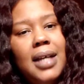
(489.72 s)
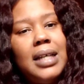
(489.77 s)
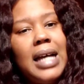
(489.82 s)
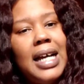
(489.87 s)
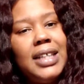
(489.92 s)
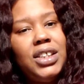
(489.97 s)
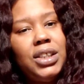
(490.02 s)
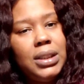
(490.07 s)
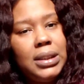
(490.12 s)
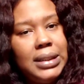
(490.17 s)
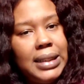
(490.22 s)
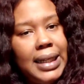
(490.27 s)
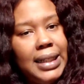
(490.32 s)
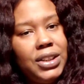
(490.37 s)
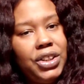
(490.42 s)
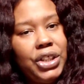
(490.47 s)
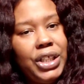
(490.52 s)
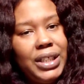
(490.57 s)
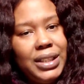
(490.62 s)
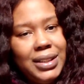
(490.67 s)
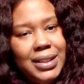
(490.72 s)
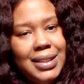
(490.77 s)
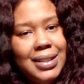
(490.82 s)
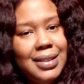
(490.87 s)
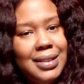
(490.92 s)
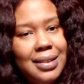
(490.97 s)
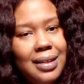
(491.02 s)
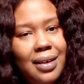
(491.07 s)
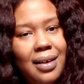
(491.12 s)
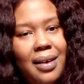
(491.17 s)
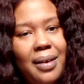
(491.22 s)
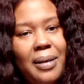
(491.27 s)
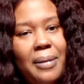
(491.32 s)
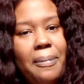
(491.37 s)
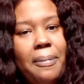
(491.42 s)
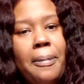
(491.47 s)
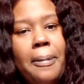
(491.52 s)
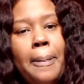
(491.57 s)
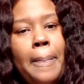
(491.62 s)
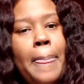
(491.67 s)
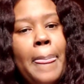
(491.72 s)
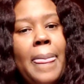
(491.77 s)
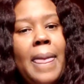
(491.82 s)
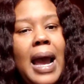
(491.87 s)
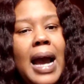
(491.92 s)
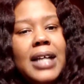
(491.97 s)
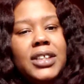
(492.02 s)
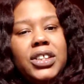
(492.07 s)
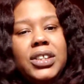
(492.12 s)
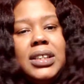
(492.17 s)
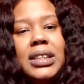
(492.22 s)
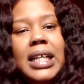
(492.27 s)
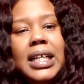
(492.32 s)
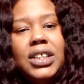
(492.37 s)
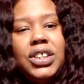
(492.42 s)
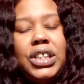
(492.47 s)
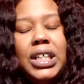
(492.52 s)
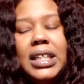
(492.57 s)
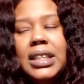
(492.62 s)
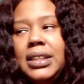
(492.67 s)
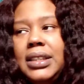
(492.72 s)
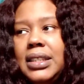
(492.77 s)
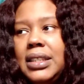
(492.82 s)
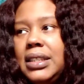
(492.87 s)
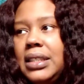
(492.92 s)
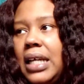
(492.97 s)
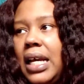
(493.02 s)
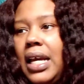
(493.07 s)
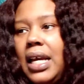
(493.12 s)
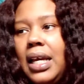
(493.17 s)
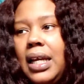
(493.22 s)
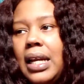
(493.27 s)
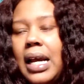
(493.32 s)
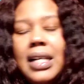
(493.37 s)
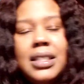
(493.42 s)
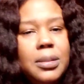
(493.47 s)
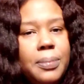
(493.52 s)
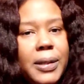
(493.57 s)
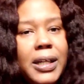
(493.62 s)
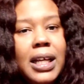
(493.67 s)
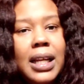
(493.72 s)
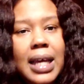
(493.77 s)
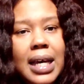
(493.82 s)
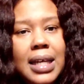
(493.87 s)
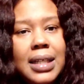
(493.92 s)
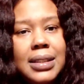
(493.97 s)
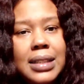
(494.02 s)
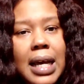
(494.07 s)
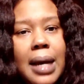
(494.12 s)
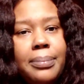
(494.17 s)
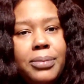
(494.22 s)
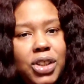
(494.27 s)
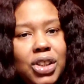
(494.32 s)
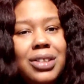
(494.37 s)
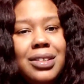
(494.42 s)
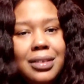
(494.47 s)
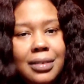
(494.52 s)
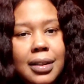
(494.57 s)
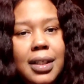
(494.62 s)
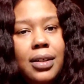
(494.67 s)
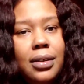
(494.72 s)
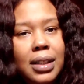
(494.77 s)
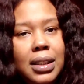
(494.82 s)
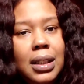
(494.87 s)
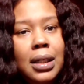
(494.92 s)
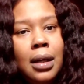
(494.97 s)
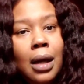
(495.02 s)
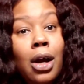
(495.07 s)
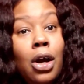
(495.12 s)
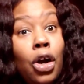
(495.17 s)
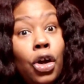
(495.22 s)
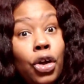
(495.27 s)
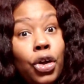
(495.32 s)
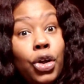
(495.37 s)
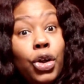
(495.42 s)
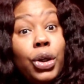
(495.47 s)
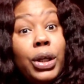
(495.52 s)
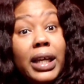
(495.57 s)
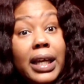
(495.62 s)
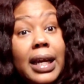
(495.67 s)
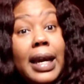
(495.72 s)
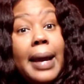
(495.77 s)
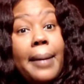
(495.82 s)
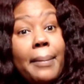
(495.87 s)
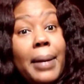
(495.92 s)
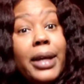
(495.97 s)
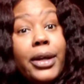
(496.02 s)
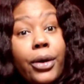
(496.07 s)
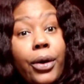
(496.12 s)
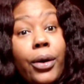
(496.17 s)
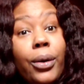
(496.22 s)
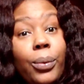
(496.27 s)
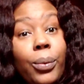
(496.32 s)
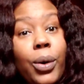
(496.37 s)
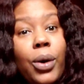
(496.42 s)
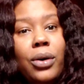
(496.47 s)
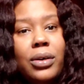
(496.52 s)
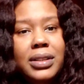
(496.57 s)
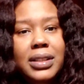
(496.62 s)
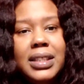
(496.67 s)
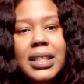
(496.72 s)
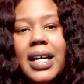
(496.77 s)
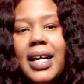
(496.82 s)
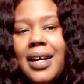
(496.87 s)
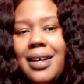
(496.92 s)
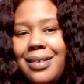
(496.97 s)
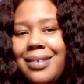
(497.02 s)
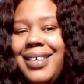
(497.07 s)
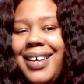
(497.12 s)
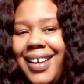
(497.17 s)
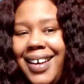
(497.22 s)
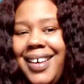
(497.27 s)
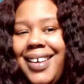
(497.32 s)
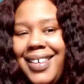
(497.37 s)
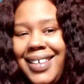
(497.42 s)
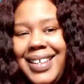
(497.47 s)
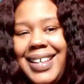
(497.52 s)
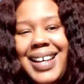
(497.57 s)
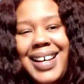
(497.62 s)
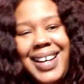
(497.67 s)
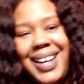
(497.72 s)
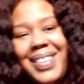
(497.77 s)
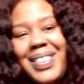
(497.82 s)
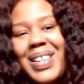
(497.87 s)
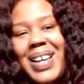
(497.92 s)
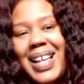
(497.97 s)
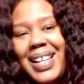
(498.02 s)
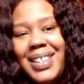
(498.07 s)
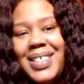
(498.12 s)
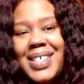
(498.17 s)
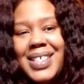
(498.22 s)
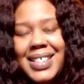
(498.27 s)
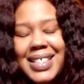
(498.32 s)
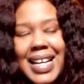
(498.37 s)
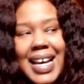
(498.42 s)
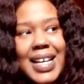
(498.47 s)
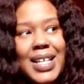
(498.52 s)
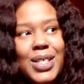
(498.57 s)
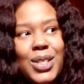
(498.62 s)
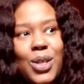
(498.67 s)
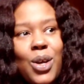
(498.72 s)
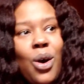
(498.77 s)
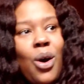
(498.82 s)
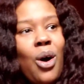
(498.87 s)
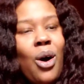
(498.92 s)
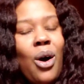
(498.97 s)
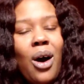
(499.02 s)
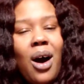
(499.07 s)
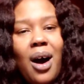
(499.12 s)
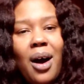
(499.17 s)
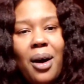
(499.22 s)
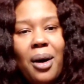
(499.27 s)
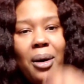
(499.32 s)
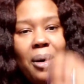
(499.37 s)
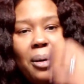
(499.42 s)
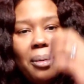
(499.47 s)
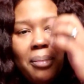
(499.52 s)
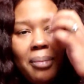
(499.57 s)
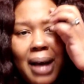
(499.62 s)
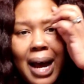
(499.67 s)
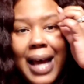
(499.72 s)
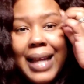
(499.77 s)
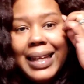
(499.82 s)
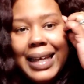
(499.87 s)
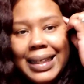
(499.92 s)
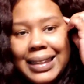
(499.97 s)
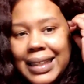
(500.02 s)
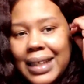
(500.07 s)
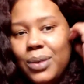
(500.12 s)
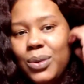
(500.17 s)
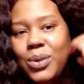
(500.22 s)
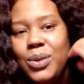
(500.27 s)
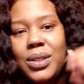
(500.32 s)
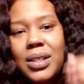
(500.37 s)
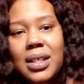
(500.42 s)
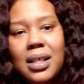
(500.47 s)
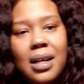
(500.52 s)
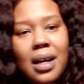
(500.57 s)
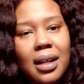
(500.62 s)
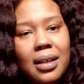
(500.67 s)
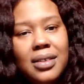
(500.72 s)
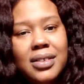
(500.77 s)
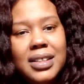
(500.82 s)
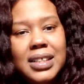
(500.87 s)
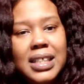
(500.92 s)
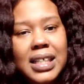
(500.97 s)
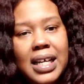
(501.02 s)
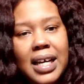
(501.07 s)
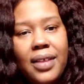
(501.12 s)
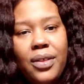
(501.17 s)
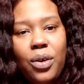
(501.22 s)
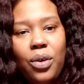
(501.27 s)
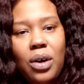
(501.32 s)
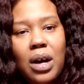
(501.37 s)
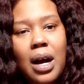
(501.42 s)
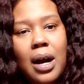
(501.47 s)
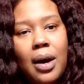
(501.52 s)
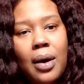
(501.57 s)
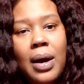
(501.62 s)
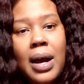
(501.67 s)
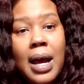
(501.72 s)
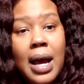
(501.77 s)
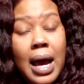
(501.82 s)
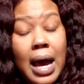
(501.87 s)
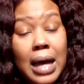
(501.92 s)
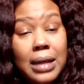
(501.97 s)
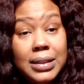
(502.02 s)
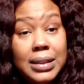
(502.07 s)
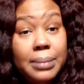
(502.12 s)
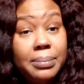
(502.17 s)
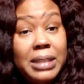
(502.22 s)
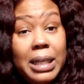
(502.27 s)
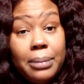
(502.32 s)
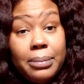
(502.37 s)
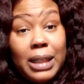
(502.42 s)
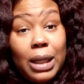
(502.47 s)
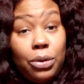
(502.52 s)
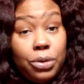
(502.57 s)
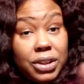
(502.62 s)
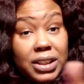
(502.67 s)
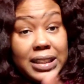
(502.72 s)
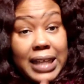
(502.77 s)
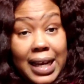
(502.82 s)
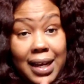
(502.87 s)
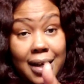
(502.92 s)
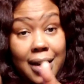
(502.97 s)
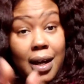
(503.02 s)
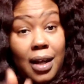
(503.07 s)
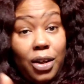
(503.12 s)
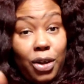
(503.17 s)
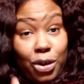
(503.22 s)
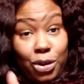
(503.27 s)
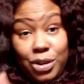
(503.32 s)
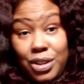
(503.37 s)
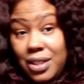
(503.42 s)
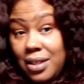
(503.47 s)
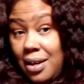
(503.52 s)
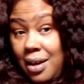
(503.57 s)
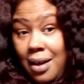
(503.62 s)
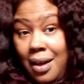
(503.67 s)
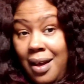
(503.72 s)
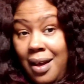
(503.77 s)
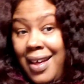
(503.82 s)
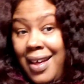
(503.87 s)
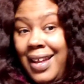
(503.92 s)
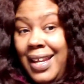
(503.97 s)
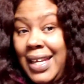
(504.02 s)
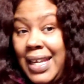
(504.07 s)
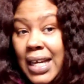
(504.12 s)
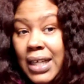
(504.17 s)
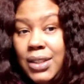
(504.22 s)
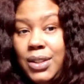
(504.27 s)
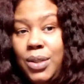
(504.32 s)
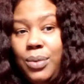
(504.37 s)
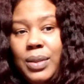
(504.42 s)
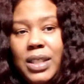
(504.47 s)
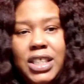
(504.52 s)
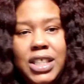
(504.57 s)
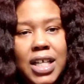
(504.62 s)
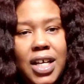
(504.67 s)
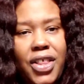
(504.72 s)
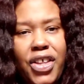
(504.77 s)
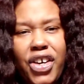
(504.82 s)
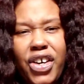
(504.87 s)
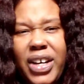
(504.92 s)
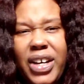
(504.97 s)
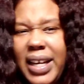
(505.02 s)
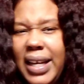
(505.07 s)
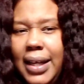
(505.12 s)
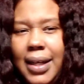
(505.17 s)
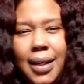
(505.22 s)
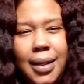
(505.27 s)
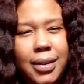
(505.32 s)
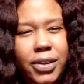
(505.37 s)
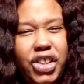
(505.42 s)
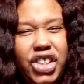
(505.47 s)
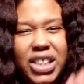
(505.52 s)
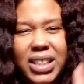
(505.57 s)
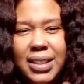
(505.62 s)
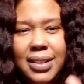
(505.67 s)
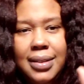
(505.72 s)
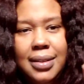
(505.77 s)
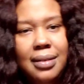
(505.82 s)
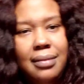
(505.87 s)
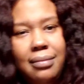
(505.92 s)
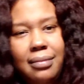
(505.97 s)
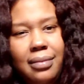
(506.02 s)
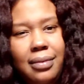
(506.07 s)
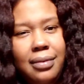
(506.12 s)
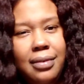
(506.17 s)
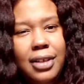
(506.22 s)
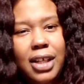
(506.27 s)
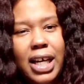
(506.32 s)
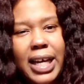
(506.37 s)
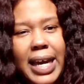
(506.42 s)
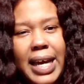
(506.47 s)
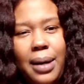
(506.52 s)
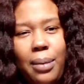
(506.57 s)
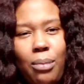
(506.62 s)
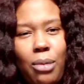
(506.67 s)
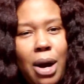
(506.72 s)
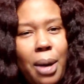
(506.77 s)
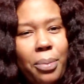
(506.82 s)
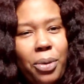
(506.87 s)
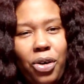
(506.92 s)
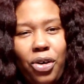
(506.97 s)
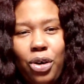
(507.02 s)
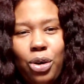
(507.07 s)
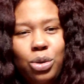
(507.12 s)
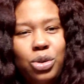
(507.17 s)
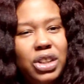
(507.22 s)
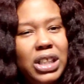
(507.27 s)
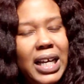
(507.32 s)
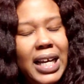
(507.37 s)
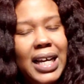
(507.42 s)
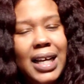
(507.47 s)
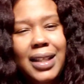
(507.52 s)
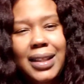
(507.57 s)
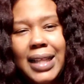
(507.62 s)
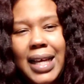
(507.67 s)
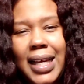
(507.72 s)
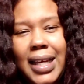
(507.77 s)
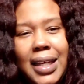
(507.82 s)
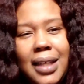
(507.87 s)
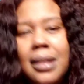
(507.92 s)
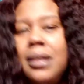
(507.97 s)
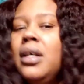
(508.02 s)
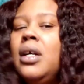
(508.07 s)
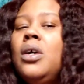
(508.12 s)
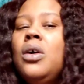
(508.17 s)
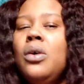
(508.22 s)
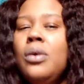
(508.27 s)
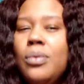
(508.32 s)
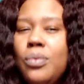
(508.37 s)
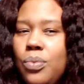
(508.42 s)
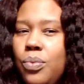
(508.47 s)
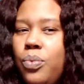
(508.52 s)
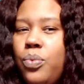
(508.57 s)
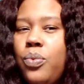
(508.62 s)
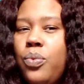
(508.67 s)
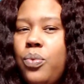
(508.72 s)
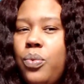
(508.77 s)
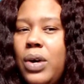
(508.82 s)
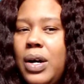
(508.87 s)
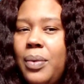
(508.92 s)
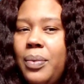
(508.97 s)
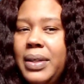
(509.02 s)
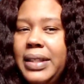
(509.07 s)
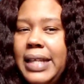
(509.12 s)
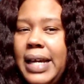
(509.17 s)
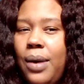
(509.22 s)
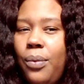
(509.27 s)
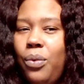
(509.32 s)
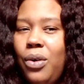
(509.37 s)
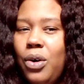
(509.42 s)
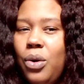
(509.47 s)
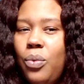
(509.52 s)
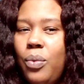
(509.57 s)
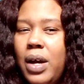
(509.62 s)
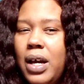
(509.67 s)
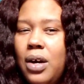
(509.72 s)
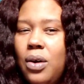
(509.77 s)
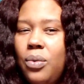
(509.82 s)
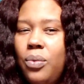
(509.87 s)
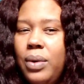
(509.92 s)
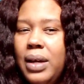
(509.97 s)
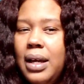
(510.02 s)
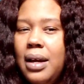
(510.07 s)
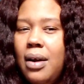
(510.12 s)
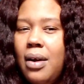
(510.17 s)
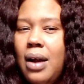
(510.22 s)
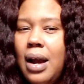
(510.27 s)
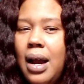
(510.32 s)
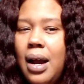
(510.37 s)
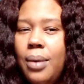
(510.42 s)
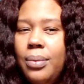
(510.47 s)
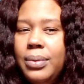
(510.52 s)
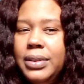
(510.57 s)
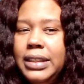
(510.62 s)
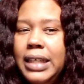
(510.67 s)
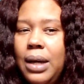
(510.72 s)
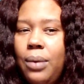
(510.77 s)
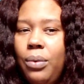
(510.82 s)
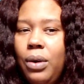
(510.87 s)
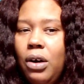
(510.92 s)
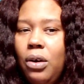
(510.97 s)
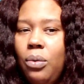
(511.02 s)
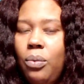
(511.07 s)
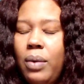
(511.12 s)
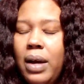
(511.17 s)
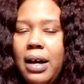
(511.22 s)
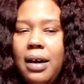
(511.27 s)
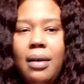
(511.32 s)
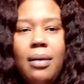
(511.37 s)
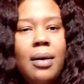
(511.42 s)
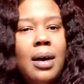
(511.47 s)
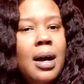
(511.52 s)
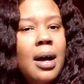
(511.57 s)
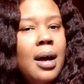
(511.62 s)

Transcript: I just take chances. I just take chances, and I spend a lot of time just literally looking at my yarn wall and saying, "Yeah, that looks nice." I like those colors together. Or I'll set colors next to each other and just look at them while I'm crocheting, thinking, "What would that work well with, or how would that work well?"